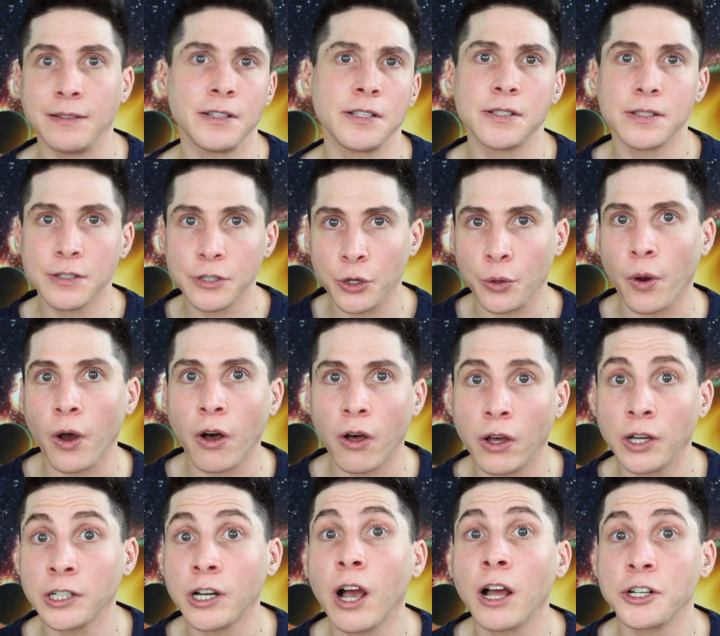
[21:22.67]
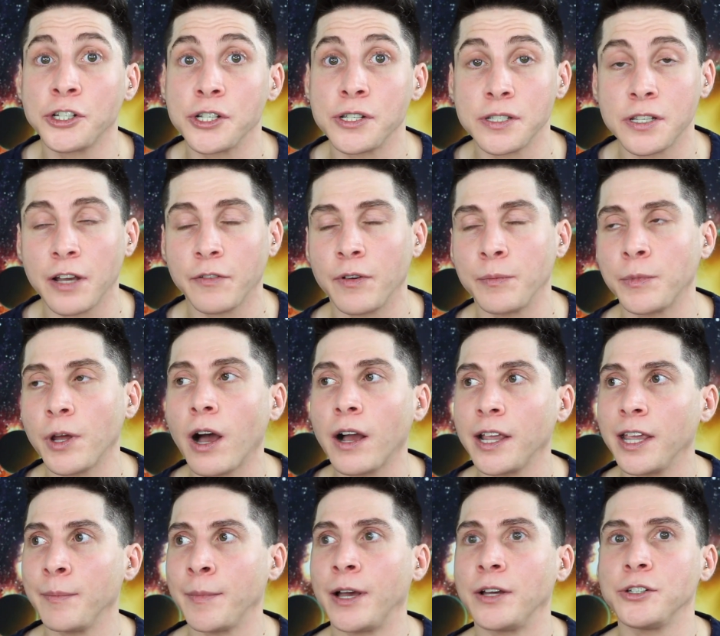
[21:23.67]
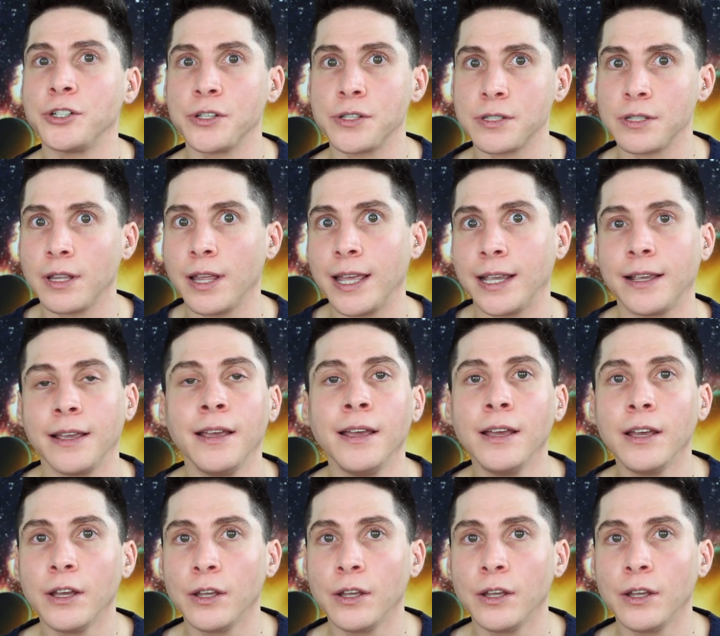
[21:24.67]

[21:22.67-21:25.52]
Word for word: And this is, you know, all unconscious stuff I'm talking about, just like